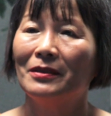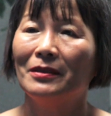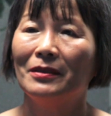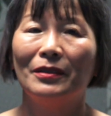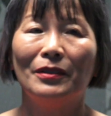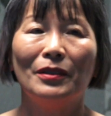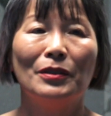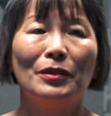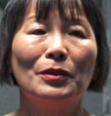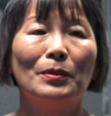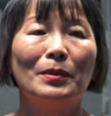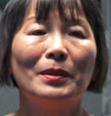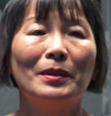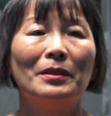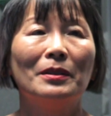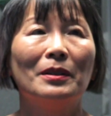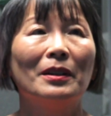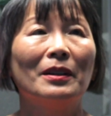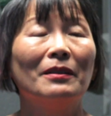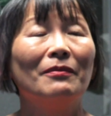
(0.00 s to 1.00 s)
If you do it
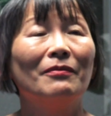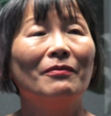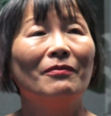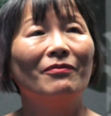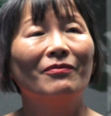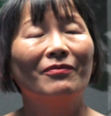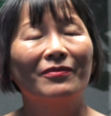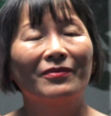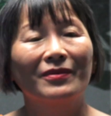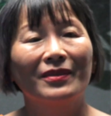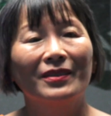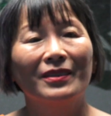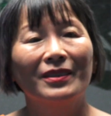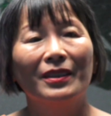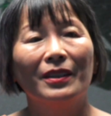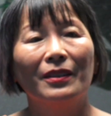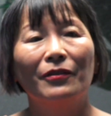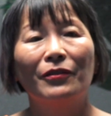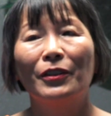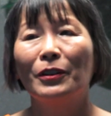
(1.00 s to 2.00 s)
in a
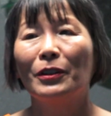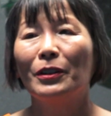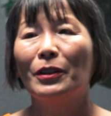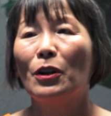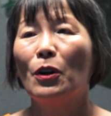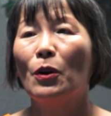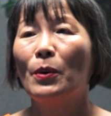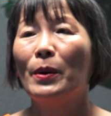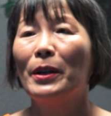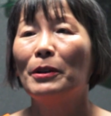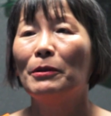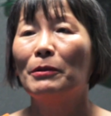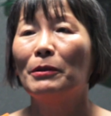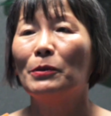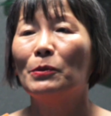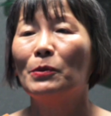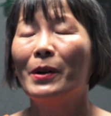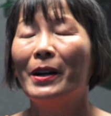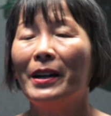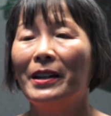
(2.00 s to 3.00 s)
fairly
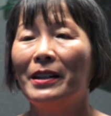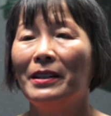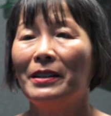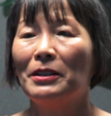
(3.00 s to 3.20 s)
coherent way,